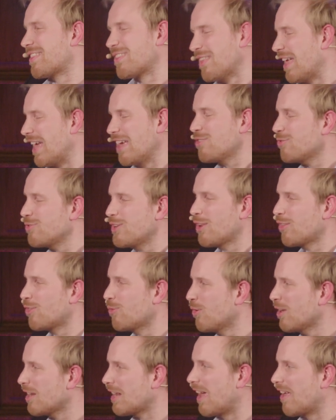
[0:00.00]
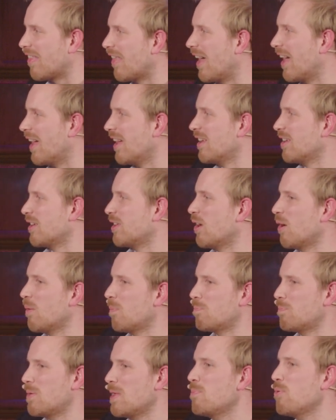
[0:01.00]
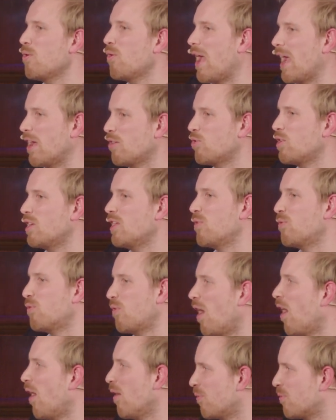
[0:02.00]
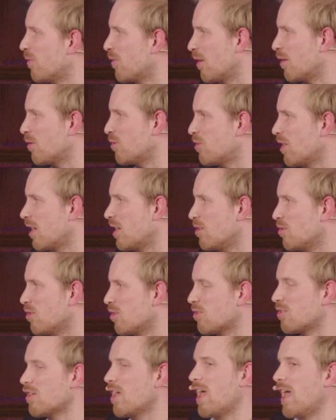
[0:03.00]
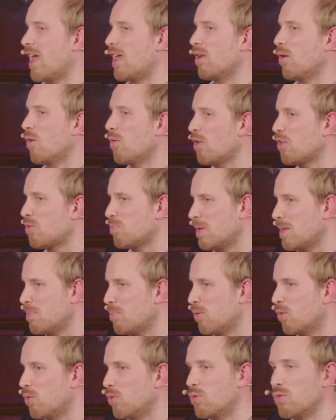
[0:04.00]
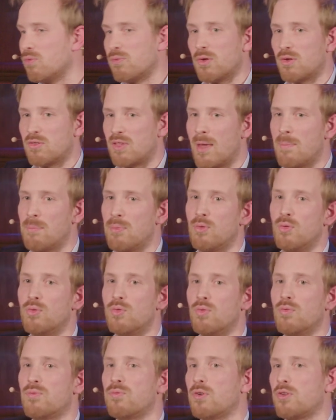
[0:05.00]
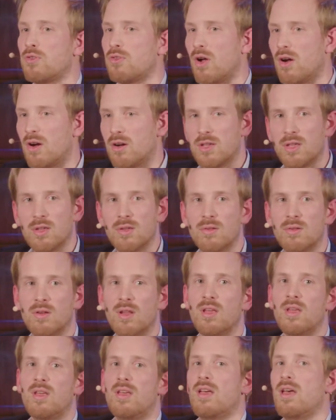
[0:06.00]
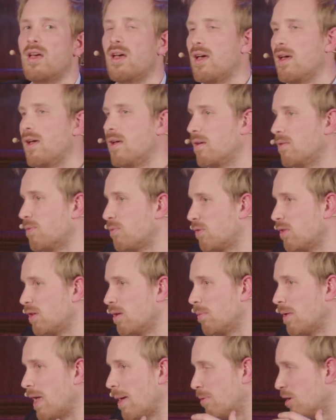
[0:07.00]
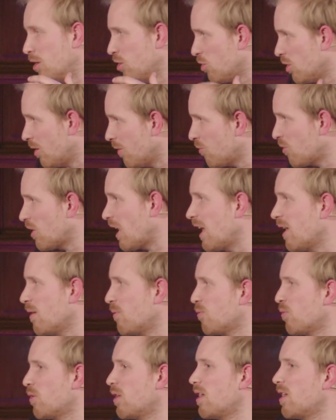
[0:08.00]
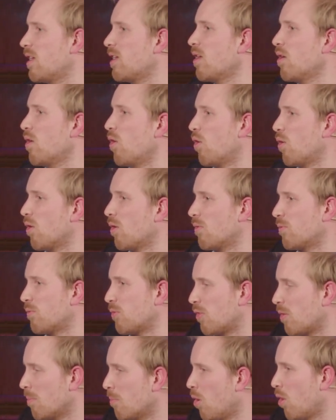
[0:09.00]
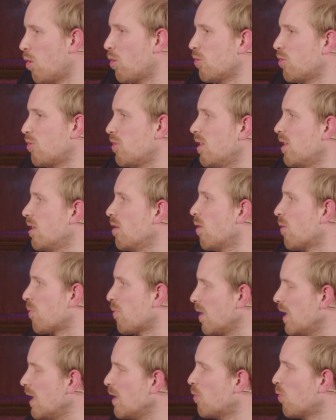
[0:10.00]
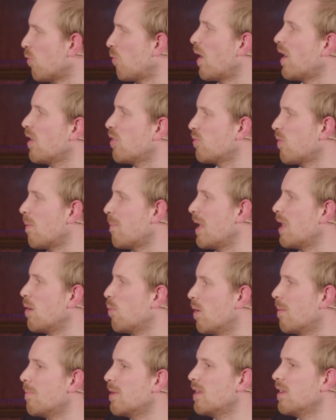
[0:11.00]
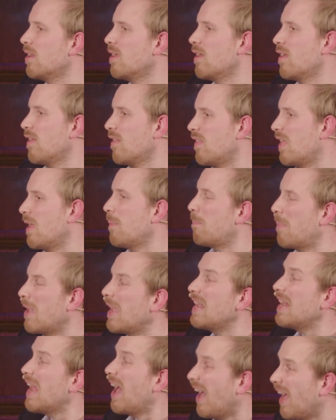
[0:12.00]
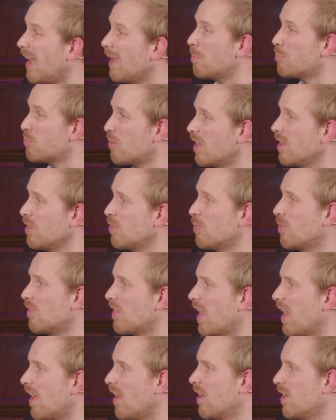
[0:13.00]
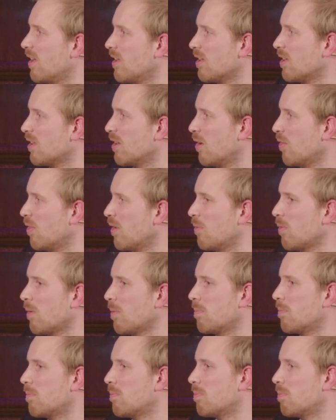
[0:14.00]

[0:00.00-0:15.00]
Yeah. History doesn't work like that, you know? Yes. People actually fought for those changes. And all those people who, for example, who first argued for the abolition of slavery or for democracy or for equal rights for men and women, they paid a high price for that, you know? They were